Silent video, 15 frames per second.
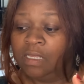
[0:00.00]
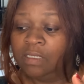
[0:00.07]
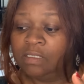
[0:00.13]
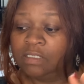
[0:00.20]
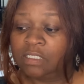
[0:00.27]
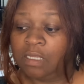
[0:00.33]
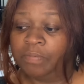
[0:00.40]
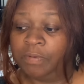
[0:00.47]

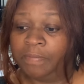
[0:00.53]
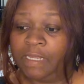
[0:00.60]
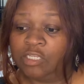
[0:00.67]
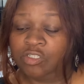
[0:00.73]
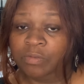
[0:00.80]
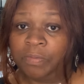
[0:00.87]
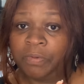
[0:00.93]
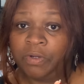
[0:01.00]

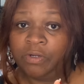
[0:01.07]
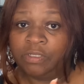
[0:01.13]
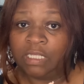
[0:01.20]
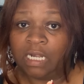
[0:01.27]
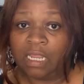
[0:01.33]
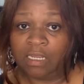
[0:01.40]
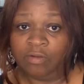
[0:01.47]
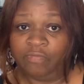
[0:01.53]
sublimation printer that
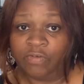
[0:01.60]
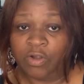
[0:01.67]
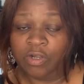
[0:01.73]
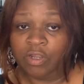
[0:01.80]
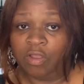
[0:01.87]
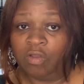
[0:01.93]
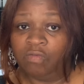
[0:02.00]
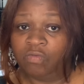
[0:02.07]
I converted
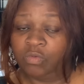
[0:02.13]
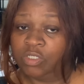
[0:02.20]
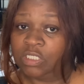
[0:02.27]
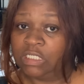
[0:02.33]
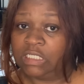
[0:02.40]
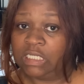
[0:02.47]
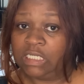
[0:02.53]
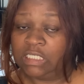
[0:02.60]
over, which is
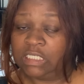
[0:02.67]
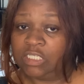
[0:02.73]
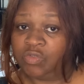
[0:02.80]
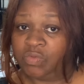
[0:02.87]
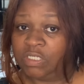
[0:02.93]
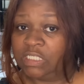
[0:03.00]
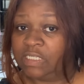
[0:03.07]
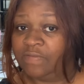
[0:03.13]
the
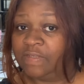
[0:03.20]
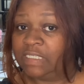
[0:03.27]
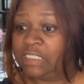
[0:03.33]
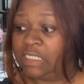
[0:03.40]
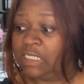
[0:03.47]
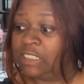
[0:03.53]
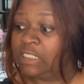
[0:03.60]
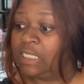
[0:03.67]

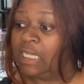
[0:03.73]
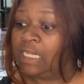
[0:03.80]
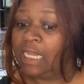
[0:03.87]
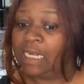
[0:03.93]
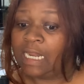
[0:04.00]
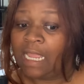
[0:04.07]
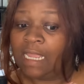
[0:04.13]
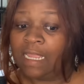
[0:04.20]
ET2760,
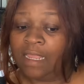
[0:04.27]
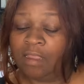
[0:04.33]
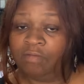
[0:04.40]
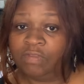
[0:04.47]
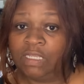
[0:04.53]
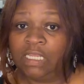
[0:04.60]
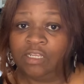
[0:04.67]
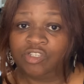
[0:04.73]
and I have
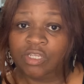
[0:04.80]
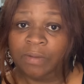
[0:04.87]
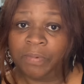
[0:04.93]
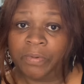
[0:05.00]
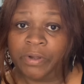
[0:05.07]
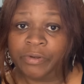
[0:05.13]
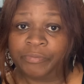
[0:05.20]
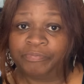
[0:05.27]
the inkjet
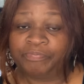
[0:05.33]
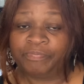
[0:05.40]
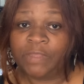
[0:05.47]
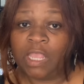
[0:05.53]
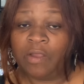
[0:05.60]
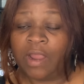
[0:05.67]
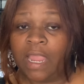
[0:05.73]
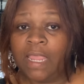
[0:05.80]
printer.
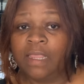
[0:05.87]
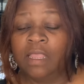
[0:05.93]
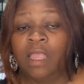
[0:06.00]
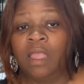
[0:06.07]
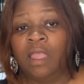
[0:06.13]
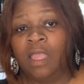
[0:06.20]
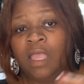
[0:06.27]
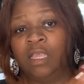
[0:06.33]
All right,
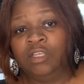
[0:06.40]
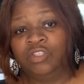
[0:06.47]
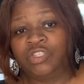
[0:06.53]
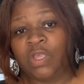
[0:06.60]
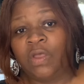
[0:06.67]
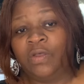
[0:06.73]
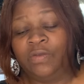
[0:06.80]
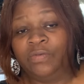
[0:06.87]

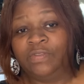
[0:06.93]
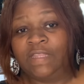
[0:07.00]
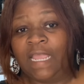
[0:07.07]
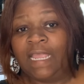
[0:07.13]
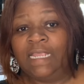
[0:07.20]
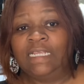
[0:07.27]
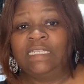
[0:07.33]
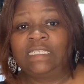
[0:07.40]
so
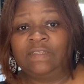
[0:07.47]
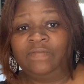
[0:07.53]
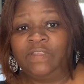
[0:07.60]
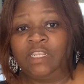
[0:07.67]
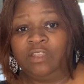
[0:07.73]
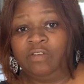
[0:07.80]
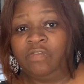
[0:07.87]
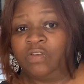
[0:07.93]
that is the
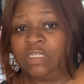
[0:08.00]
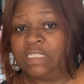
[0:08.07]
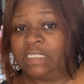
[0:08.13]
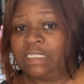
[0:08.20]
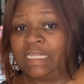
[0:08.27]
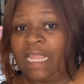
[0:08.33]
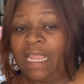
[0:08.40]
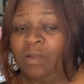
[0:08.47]
video for
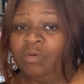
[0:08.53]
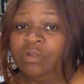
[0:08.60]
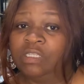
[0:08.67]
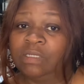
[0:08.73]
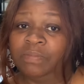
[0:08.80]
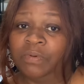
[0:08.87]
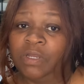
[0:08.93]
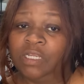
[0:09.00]
today. I wanted
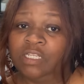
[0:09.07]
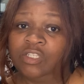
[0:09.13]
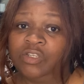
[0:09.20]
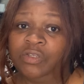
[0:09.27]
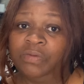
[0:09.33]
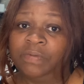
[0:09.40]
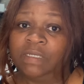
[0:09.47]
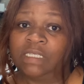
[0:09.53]
to bring it to
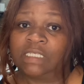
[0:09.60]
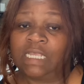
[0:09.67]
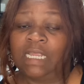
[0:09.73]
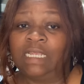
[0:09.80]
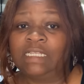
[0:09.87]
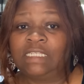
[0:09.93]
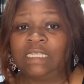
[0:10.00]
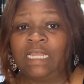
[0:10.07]
you because, like
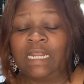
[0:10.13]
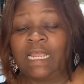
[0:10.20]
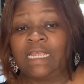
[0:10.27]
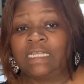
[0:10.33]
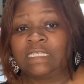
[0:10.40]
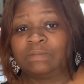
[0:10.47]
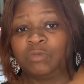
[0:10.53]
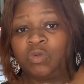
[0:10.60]
I said, I
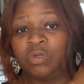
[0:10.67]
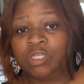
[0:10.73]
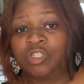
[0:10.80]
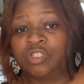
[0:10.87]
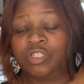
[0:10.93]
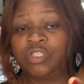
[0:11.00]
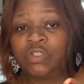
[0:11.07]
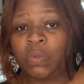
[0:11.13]
had some
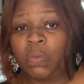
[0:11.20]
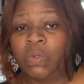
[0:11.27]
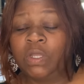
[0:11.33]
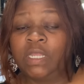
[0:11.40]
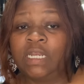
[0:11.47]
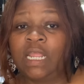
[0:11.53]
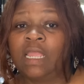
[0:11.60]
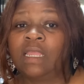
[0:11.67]
questions
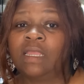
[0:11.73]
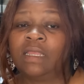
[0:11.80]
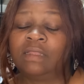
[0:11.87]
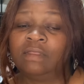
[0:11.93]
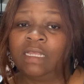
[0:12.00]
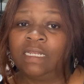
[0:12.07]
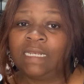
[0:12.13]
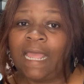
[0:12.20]
on
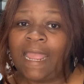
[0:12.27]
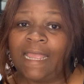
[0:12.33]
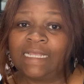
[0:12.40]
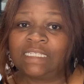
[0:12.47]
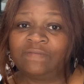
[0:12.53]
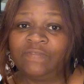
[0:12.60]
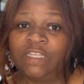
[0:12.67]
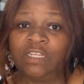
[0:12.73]
the
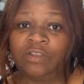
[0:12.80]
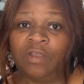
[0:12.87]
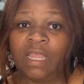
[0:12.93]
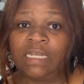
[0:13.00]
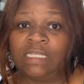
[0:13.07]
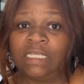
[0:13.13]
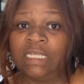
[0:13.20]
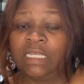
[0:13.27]
last video I
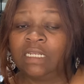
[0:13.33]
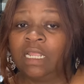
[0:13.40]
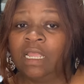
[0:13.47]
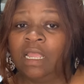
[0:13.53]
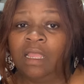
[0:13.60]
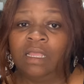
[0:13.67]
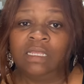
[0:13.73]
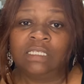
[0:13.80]
did
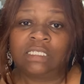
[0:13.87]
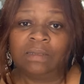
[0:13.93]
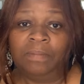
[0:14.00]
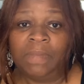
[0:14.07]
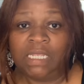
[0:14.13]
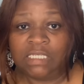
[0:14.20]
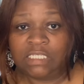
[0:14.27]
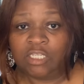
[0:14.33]
some
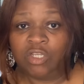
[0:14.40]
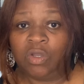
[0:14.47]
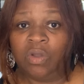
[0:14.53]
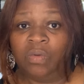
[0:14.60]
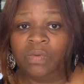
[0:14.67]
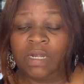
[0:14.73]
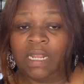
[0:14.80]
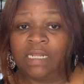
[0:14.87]
months ago
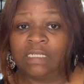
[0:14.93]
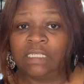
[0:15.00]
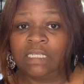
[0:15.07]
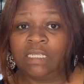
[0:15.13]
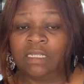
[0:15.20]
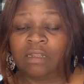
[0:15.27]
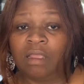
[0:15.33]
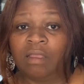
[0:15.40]
when I
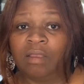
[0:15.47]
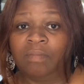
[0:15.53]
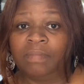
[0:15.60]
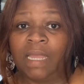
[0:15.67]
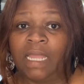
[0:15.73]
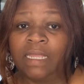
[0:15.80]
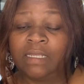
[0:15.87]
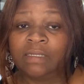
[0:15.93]
did
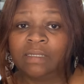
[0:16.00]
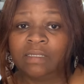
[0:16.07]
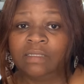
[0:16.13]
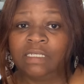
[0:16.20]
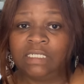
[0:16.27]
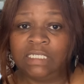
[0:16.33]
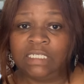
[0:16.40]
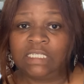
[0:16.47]
the
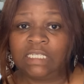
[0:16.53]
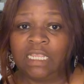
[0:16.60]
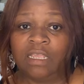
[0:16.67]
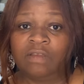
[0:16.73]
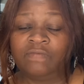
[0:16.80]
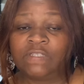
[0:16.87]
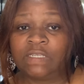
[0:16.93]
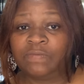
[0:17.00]

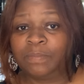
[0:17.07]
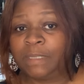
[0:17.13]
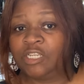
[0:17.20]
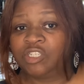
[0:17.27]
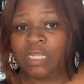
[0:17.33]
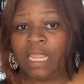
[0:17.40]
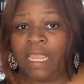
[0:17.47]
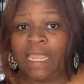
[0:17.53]
DTF
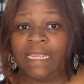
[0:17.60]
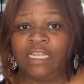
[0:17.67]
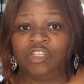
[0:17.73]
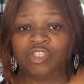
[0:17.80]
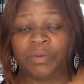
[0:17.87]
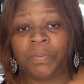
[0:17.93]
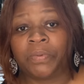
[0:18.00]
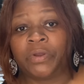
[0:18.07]
sublimation hat
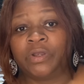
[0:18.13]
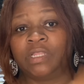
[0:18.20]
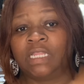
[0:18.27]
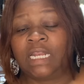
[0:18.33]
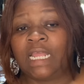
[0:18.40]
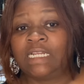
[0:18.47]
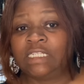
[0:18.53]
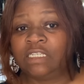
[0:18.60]
inkjet printer that
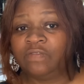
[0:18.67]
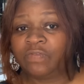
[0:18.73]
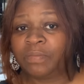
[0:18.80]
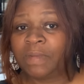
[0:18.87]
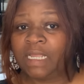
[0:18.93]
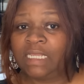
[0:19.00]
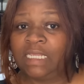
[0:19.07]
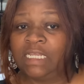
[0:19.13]
I did for
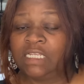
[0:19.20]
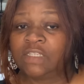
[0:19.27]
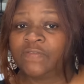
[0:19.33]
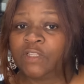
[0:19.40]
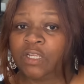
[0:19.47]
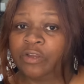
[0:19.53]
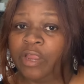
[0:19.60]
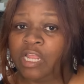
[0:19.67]
my kids for
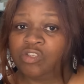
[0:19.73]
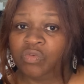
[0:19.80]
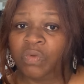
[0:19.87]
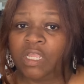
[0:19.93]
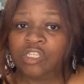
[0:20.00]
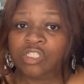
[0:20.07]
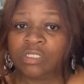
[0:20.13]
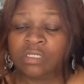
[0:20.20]
their
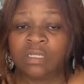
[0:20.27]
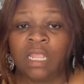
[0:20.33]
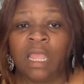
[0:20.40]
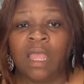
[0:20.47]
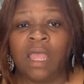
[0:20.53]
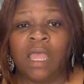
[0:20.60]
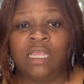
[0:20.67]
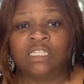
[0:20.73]
graduation.
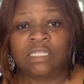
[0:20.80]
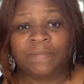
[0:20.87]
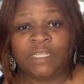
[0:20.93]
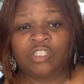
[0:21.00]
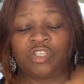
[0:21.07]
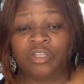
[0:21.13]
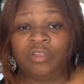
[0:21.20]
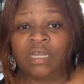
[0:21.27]
So make
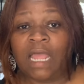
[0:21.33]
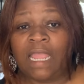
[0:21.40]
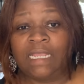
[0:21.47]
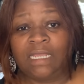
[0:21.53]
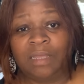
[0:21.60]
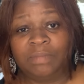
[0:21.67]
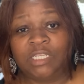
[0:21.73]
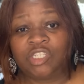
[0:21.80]
sure you like,
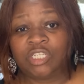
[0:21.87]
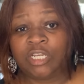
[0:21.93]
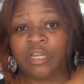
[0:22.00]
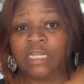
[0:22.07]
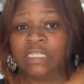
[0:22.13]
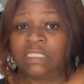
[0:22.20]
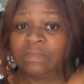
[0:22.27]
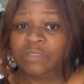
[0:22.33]
comment, share,
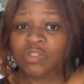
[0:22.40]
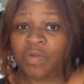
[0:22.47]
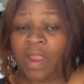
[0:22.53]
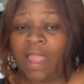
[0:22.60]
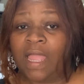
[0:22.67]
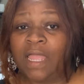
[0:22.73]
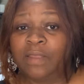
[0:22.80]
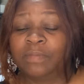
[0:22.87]
and
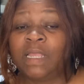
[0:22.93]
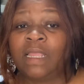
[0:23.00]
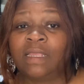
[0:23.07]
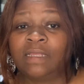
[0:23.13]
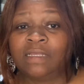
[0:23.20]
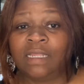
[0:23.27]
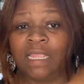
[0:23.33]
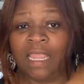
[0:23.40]
subscribe.
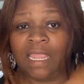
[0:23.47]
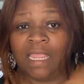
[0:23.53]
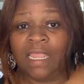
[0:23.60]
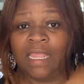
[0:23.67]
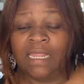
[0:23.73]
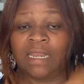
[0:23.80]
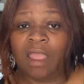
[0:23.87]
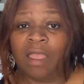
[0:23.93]

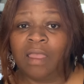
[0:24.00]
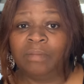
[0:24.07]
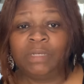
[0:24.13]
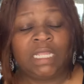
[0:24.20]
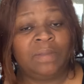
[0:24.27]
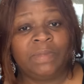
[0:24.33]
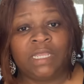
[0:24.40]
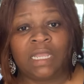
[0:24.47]
And
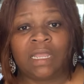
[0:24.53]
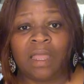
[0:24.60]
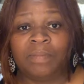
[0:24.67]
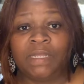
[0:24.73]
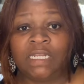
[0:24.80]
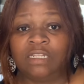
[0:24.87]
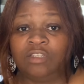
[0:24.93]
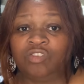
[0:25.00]
leave me a comment in the